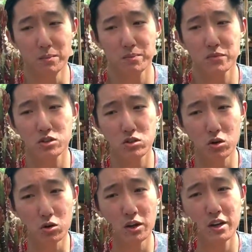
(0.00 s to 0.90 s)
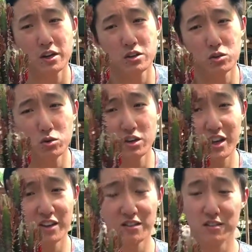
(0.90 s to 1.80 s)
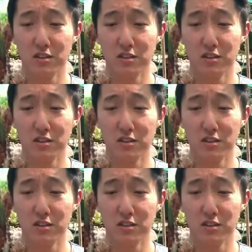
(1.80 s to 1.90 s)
So you can